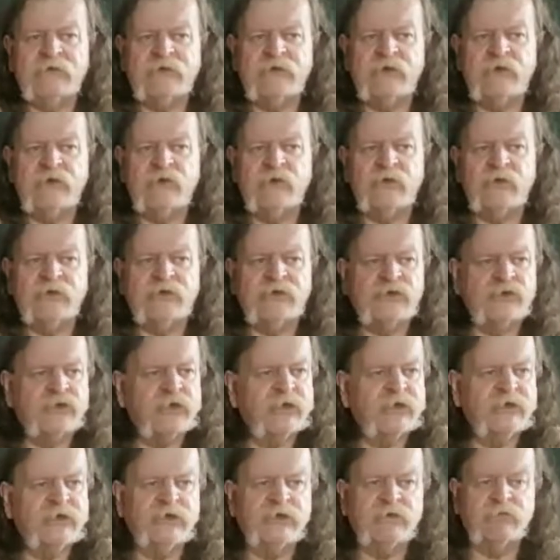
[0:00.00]
lot of
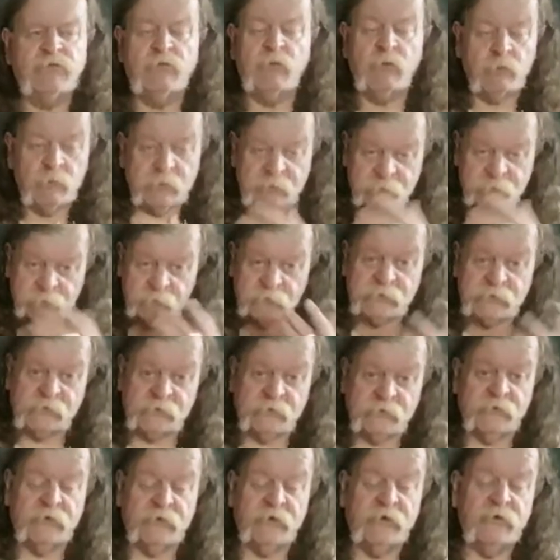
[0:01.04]
strange, what we would
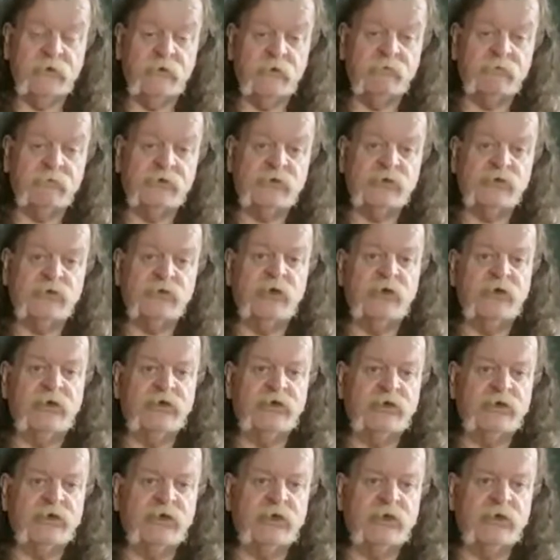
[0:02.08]
think of as strange
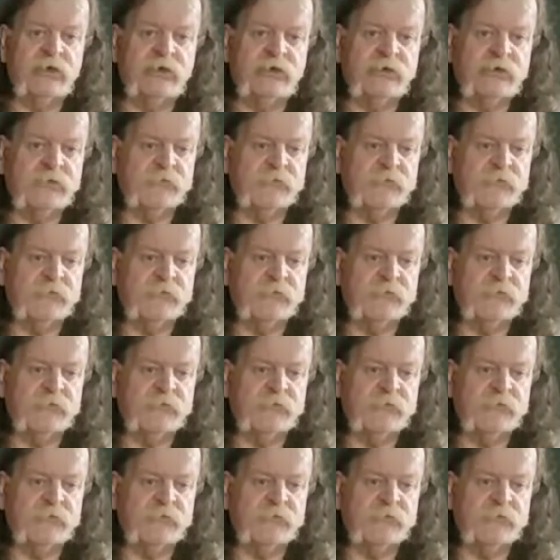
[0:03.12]
things.